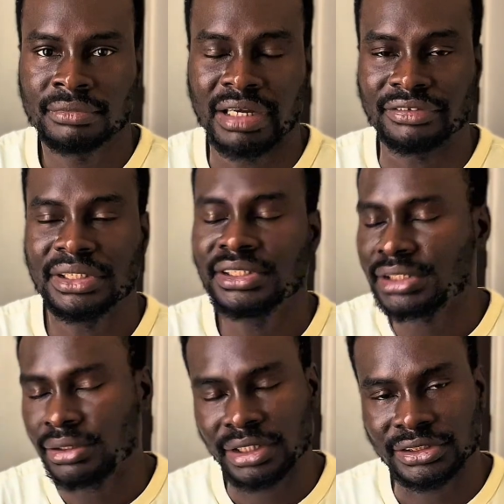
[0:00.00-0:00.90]
I've said this
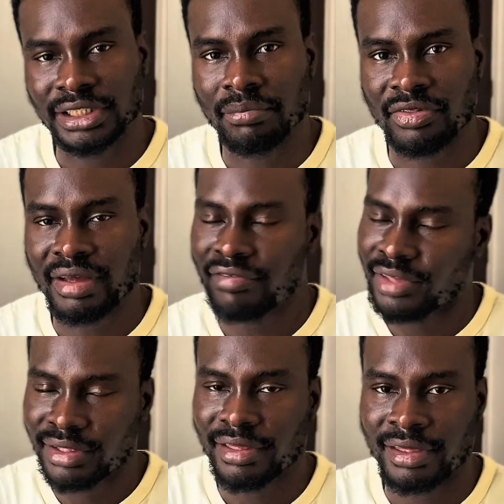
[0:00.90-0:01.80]
countless times. I've
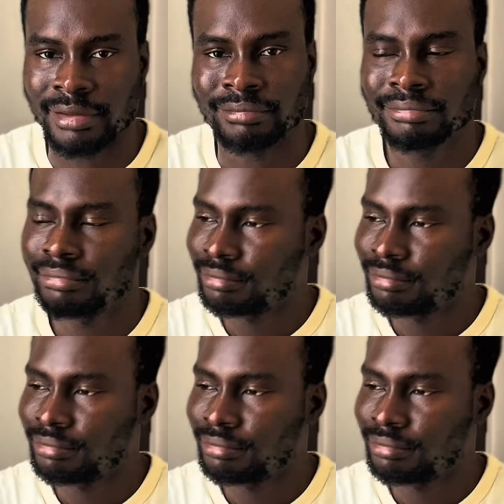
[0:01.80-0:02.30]
said it again.